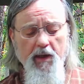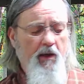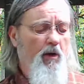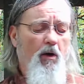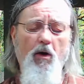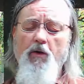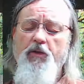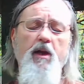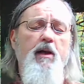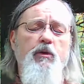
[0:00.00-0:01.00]
And in all
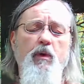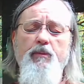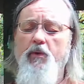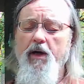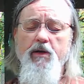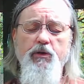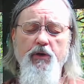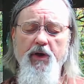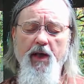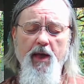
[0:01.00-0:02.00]
things, we praise
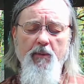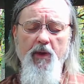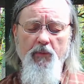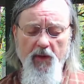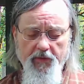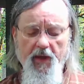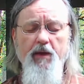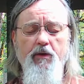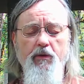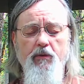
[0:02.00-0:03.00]
your name and we
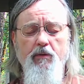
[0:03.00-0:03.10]
thank you